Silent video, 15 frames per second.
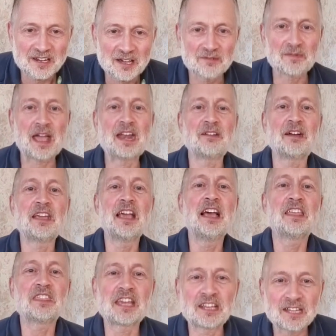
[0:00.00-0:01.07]
But anyway,
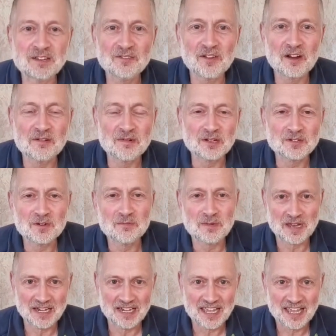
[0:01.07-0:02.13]
thank you very much for being
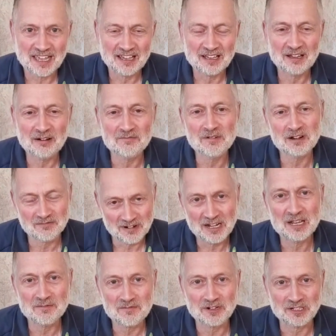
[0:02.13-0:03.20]
here. I really
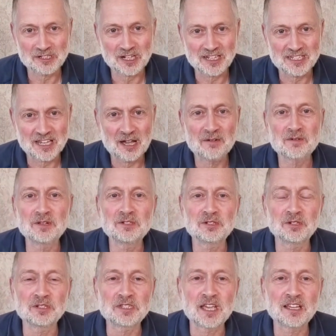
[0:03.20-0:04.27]
appreciate it. I hope you enjoyed
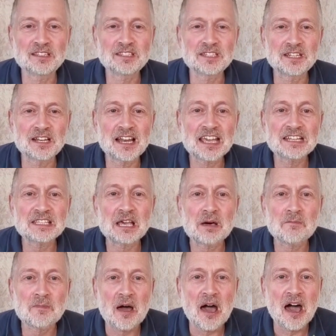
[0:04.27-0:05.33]
it. See you later.
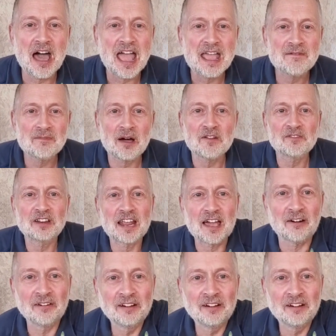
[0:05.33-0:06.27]
Bye. Bye for now.